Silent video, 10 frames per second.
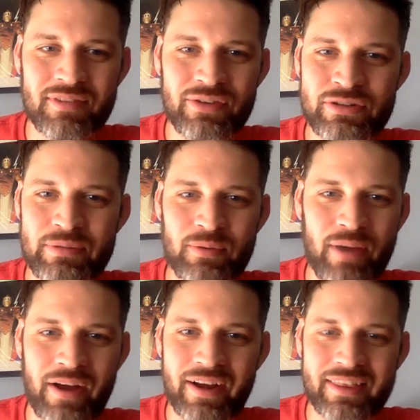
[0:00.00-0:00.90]
you should be
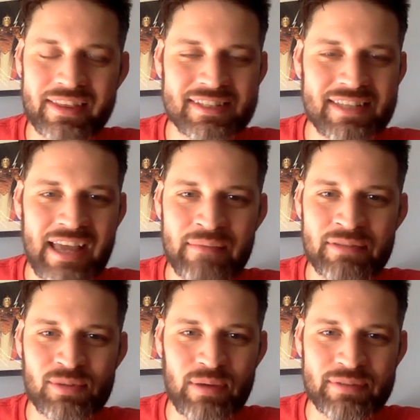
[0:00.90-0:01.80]
wearing the same
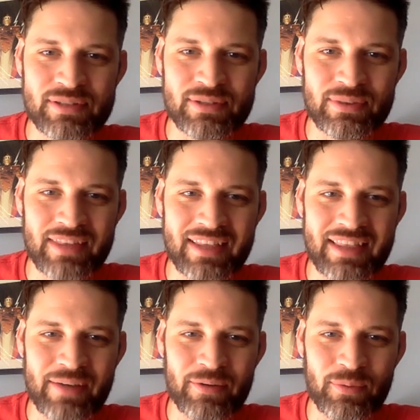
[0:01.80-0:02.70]
swimsuit that
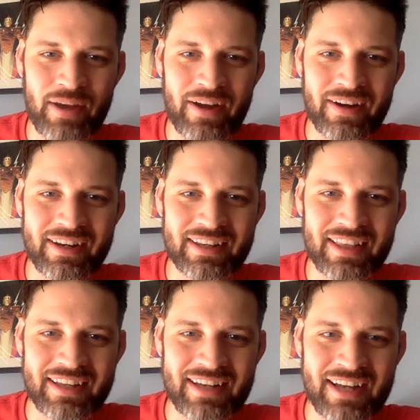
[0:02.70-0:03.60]
they were wearing in
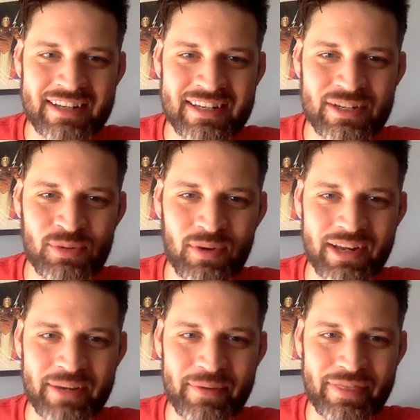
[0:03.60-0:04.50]
like
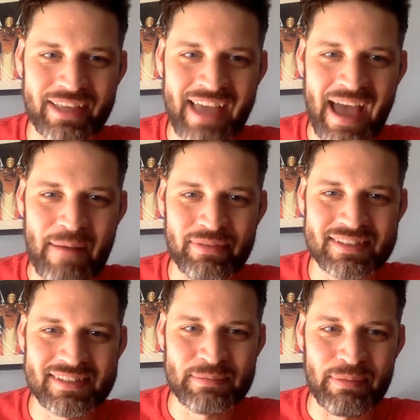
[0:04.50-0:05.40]
1920 with the cap and
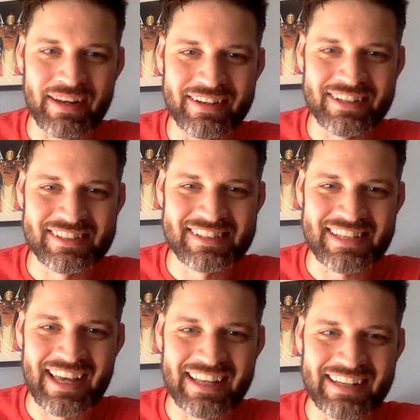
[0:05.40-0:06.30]
the
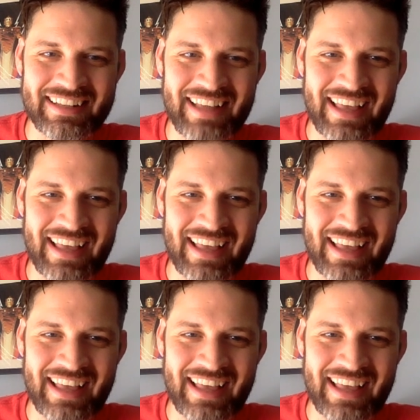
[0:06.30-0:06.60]
suspenders and